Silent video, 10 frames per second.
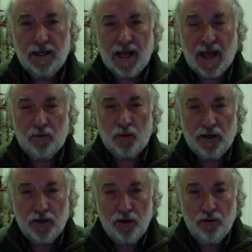And
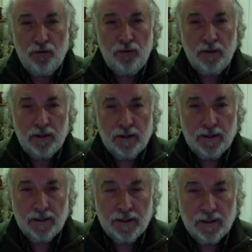when you
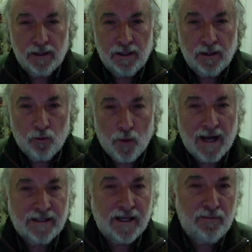
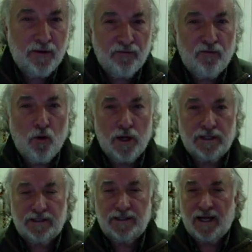raise up your voice,